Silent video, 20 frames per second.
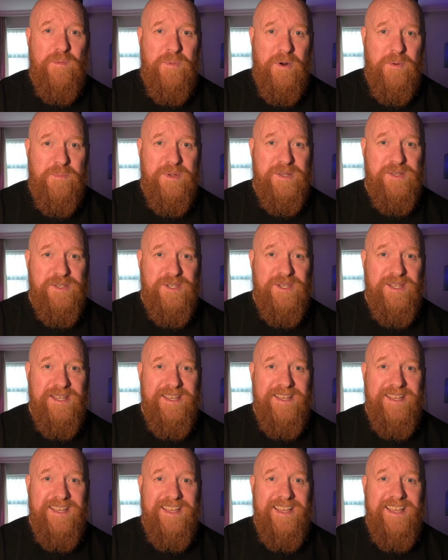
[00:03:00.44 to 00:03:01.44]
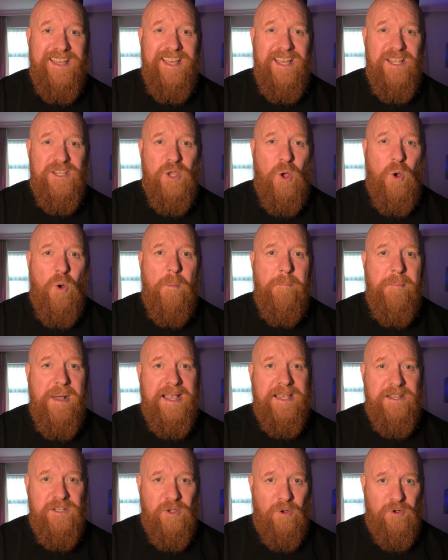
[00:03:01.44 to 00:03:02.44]
purpose. So
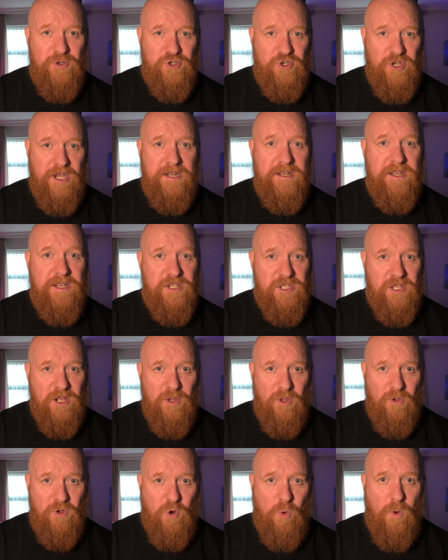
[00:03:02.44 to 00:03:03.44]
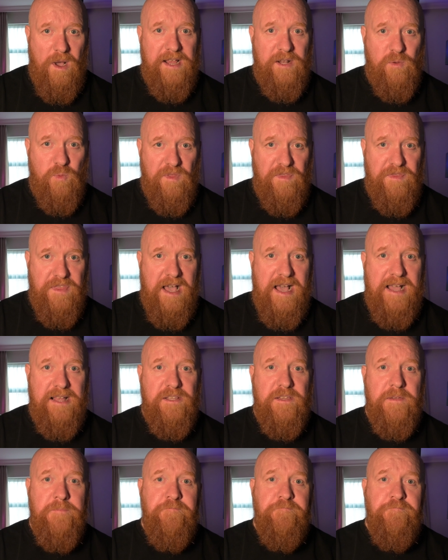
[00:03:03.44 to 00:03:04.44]
Macintosh Gin, still all quiet with
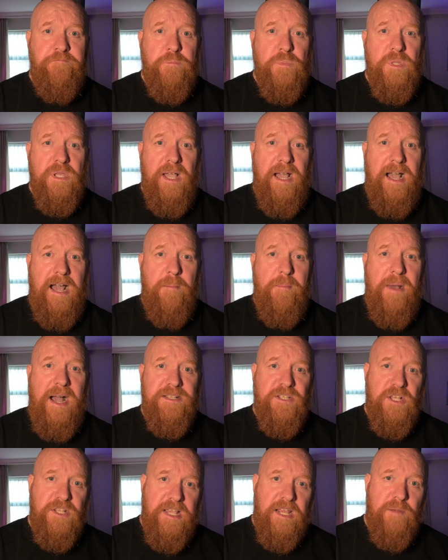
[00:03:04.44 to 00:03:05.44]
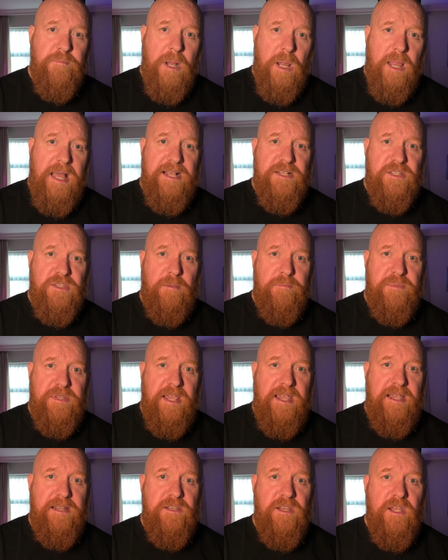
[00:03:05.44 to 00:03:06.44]
that. As I said in my last
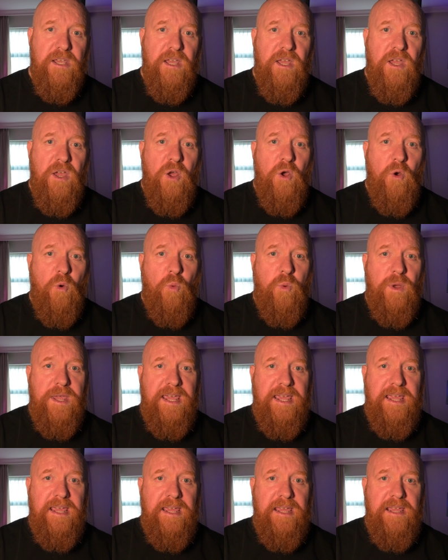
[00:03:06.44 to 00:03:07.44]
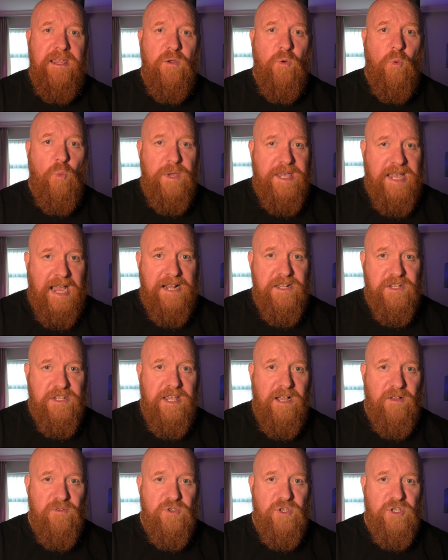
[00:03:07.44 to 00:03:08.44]
update, we can't
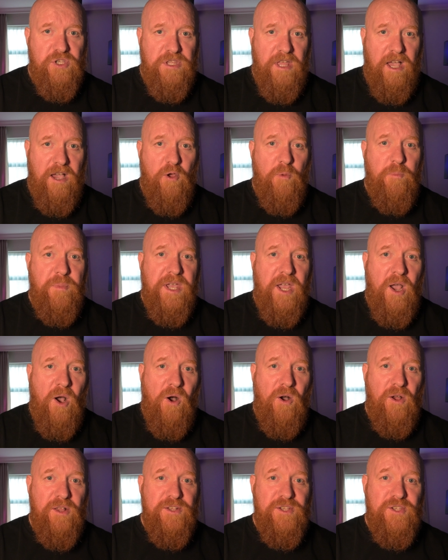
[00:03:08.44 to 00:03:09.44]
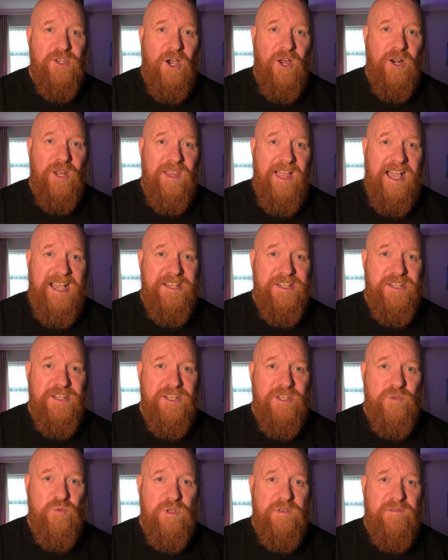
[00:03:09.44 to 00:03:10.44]
sell just now because our
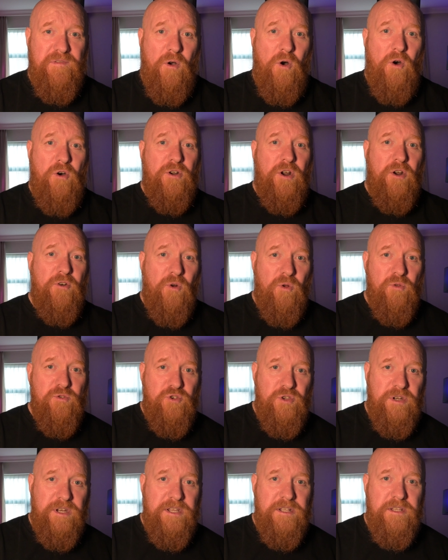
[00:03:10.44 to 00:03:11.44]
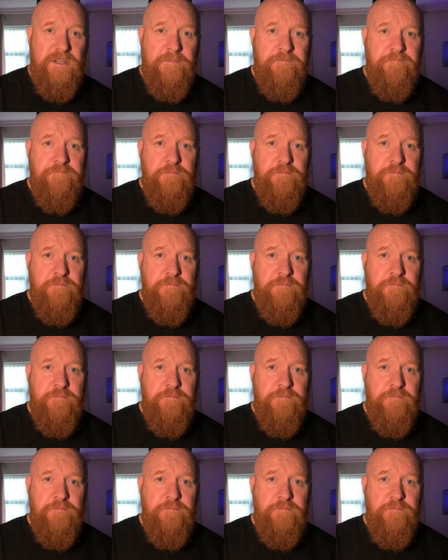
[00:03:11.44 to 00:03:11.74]
license was for our old unit,